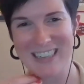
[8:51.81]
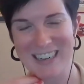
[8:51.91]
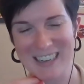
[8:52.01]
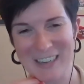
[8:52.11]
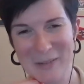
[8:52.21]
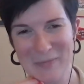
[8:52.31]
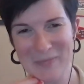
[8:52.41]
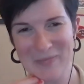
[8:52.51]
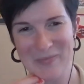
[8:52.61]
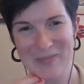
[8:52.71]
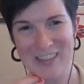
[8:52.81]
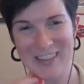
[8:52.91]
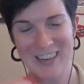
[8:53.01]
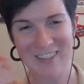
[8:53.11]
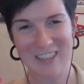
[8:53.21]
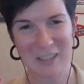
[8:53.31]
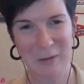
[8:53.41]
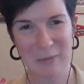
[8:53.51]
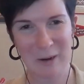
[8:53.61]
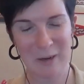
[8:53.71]
And then obviously
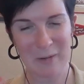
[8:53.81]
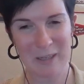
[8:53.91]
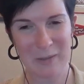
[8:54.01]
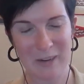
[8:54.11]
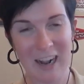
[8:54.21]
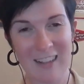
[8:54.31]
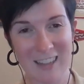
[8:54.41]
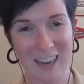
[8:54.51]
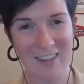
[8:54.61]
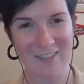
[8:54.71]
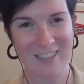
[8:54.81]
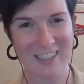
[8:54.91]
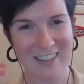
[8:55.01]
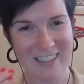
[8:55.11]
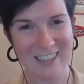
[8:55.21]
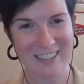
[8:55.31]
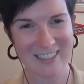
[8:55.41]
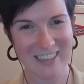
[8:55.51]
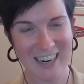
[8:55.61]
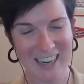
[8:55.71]
we parted ways when I left, and then
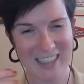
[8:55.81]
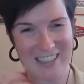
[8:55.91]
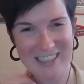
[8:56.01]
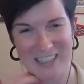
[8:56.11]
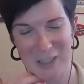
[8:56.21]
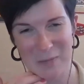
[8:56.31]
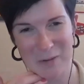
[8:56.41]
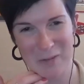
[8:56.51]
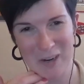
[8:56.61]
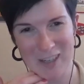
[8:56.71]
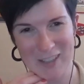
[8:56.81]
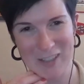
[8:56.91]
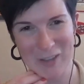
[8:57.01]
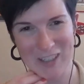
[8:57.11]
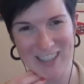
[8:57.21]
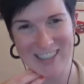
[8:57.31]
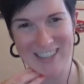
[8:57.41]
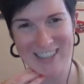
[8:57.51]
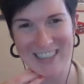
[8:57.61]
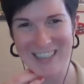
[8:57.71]
I got to see her move on to
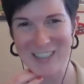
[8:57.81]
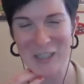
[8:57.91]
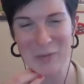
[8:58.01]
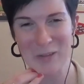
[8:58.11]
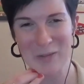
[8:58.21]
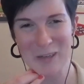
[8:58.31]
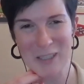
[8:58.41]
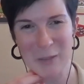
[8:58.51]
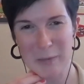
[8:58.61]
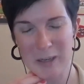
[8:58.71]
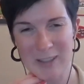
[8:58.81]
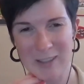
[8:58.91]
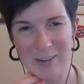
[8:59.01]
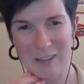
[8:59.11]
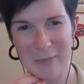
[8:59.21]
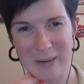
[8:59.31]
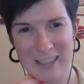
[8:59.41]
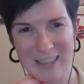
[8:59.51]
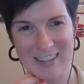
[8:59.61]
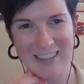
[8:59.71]
Blue Run Spirits and all the
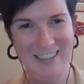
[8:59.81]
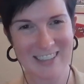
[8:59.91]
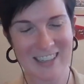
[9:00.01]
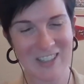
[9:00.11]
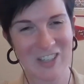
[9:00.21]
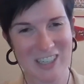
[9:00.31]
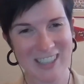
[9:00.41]
amazing things that she